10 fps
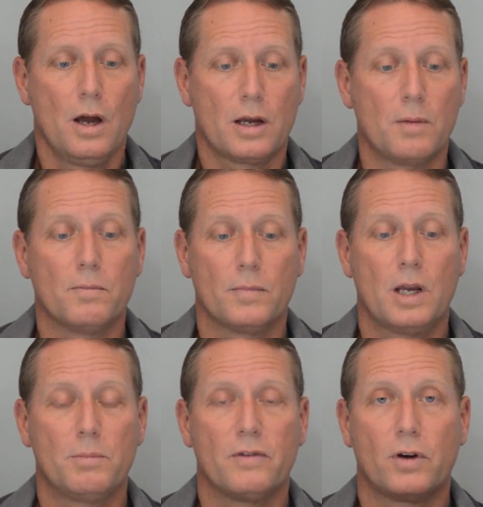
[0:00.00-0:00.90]

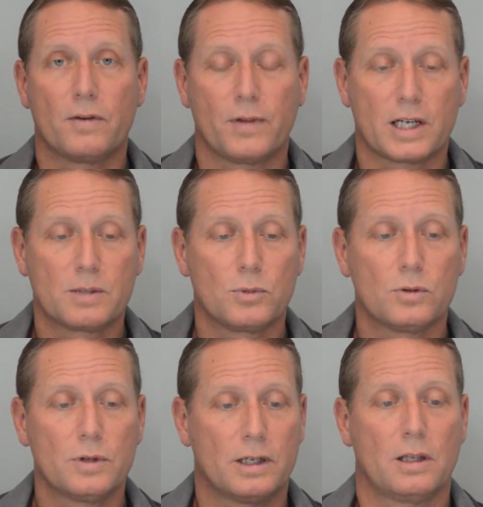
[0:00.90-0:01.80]
can be very
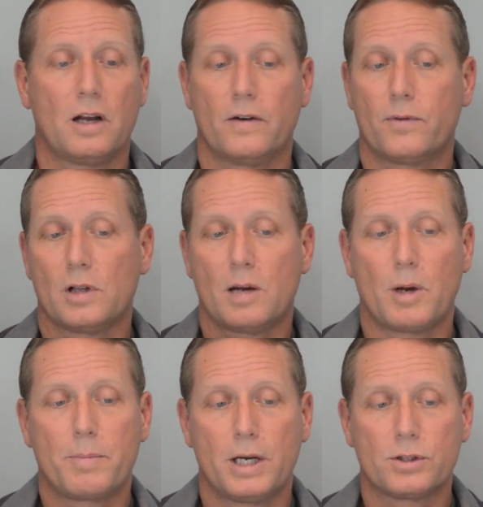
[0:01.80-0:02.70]
flexible, and for a lot
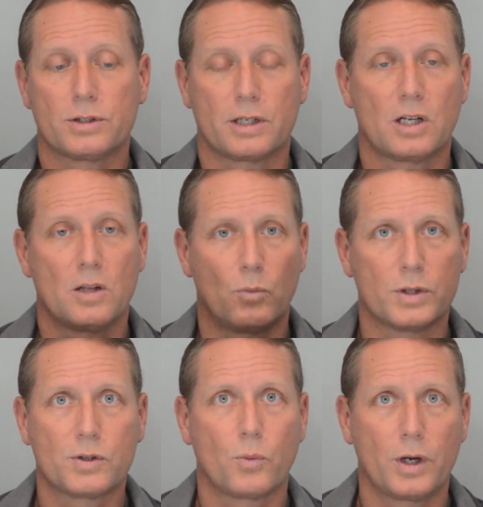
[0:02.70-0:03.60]
of my patients, I tell them
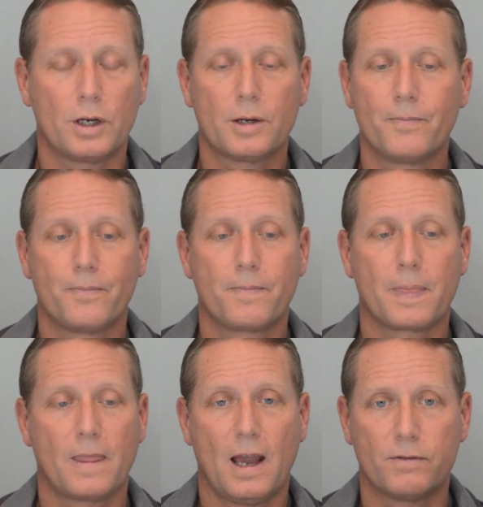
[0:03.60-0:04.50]
once a week,
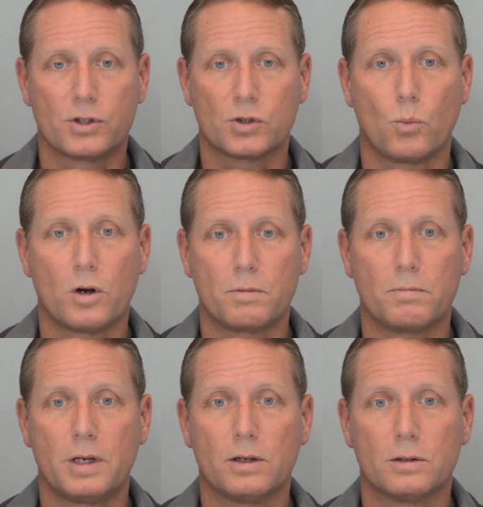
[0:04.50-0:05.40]
have just
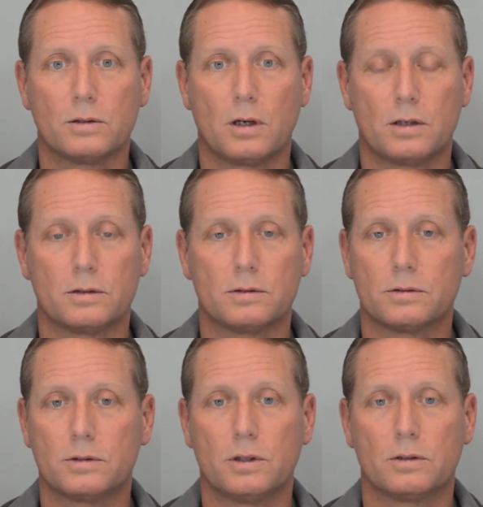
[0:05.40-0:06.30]
one meal
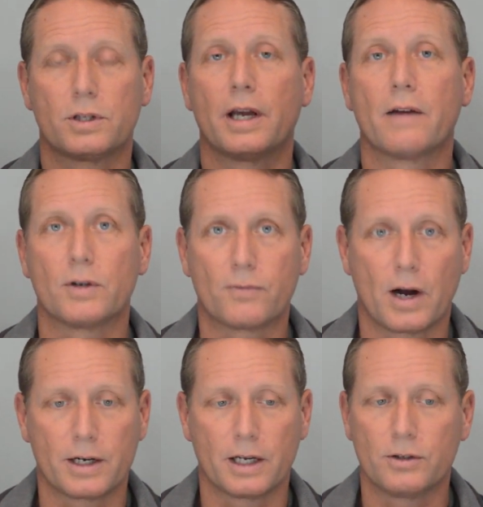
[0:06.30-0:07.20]
on, say every
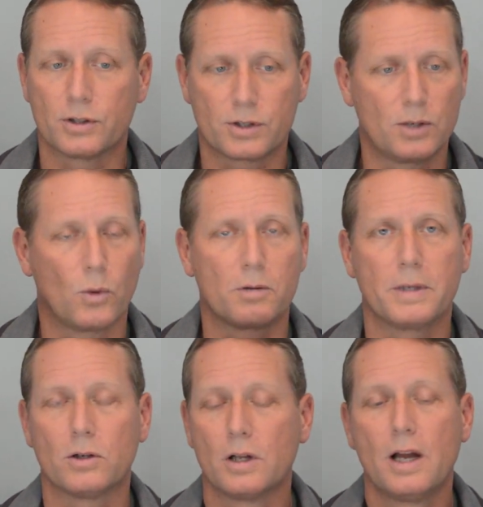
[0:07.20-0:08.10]
Friday, just eat one
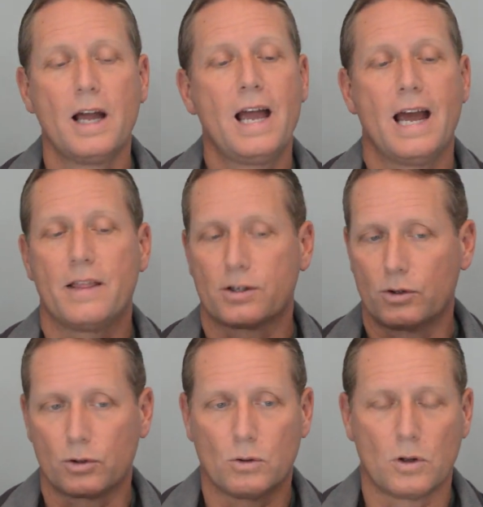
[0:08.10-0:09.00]
meal. And that's
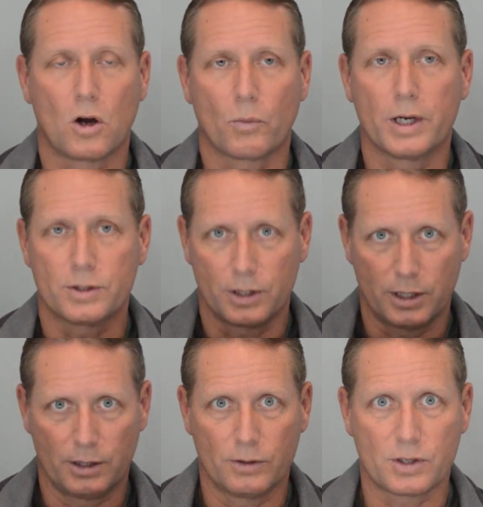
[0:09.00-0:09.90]
going to go a long ways to
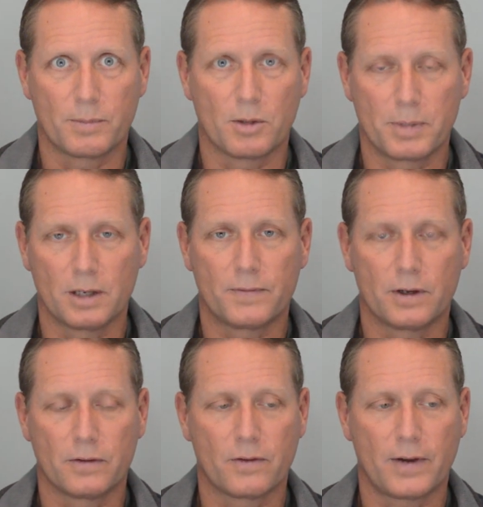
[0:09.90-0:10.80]
getting you some of the benefit
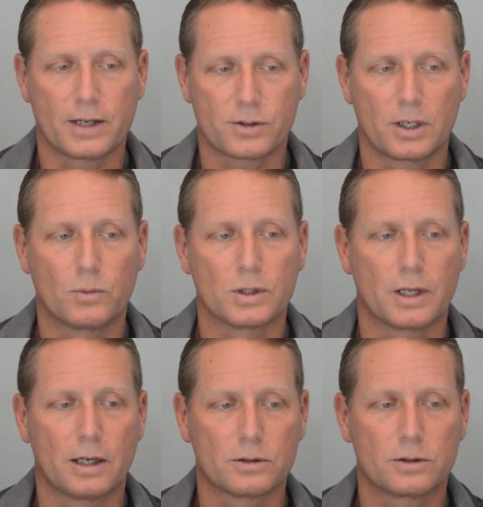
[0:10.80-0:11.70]
of the fasting
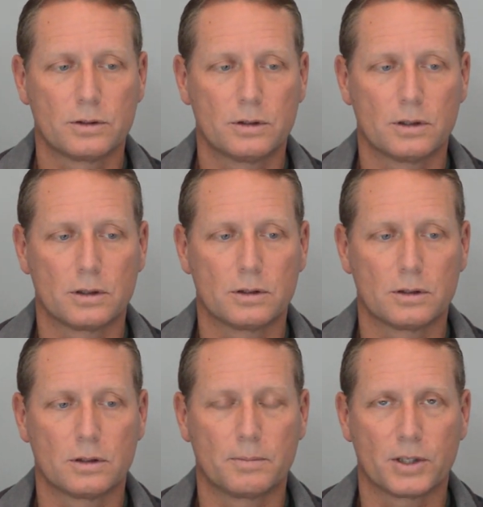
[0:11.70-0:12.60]
without
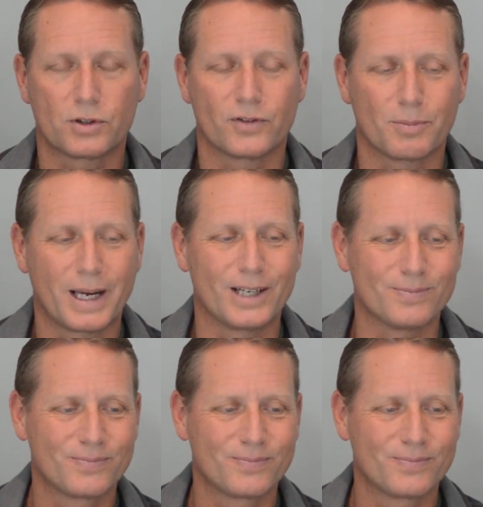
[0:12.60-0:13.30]
much of the pain.